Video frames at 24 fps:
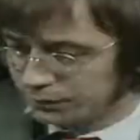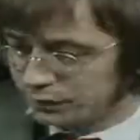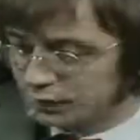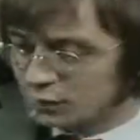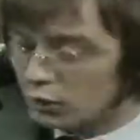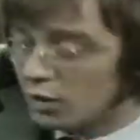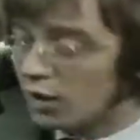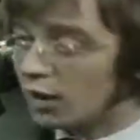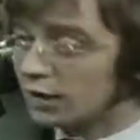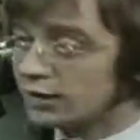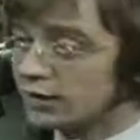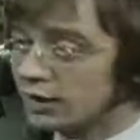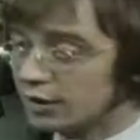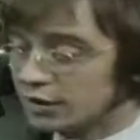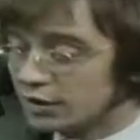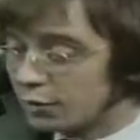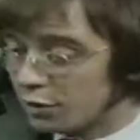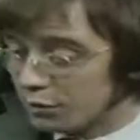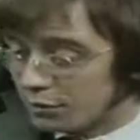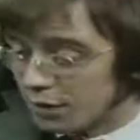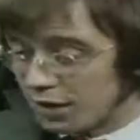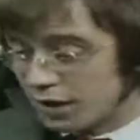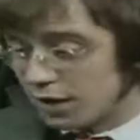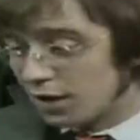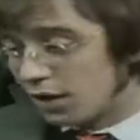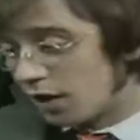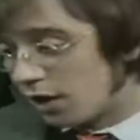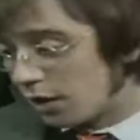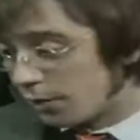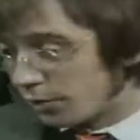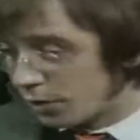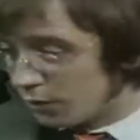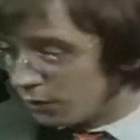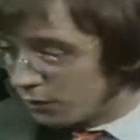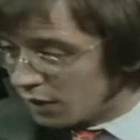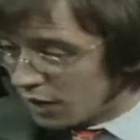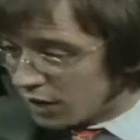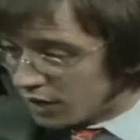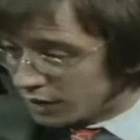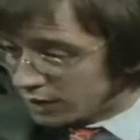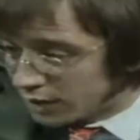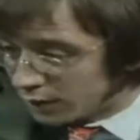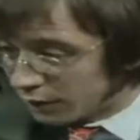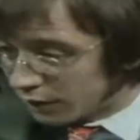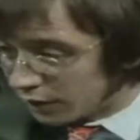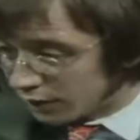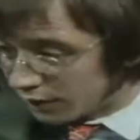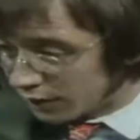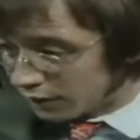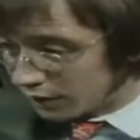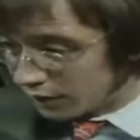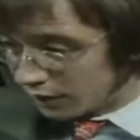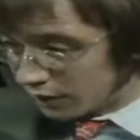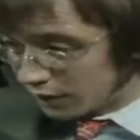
Well, I tell you something, mate, you've gone up in my estimation.